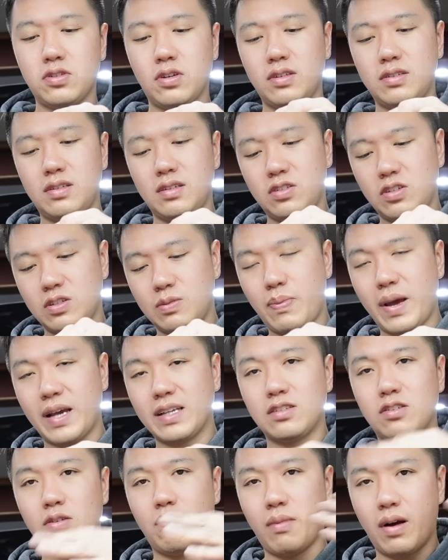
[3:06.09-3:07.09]
So this is just
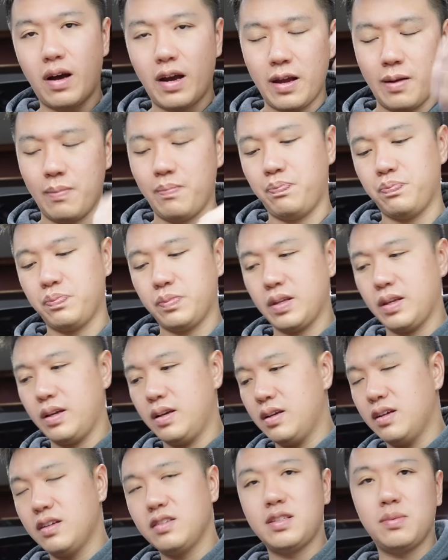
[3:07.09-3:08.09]
based on my
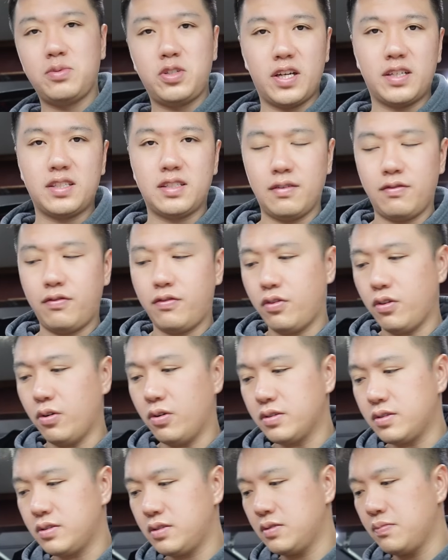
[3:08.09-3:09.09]
subjective
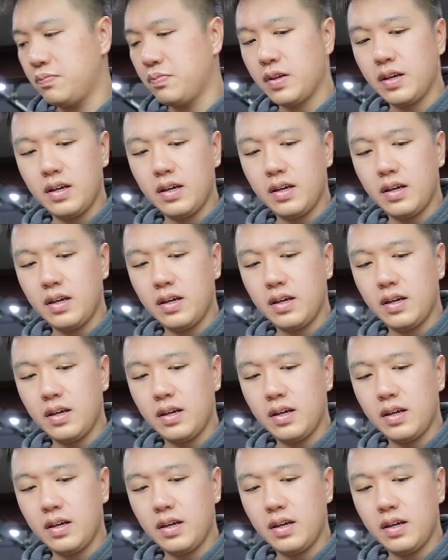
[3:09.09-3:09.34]
thoughts.